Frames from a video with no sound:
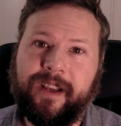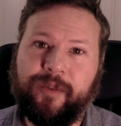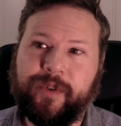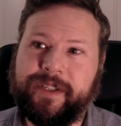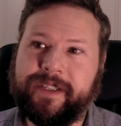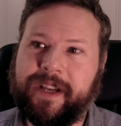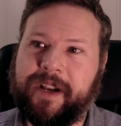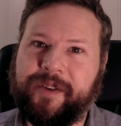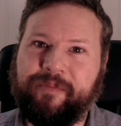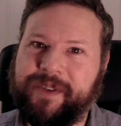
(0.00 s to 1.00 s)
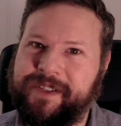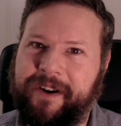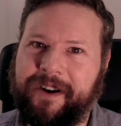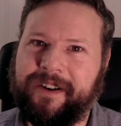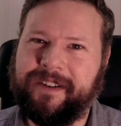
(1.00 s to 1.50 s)
which is kind of
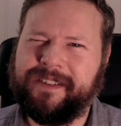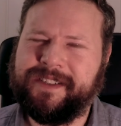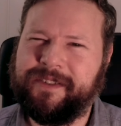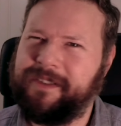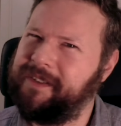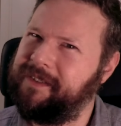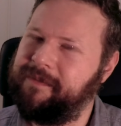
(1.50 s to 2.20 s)
bizarre, sort of.